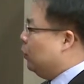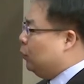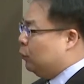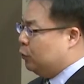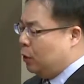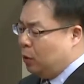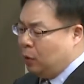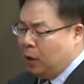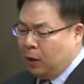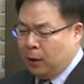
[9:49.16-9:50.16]

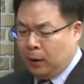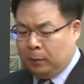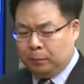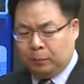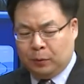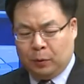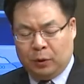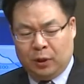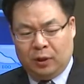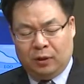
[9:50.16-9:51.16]
So
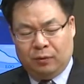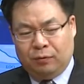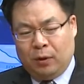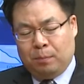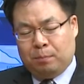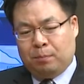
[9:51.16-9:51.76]
from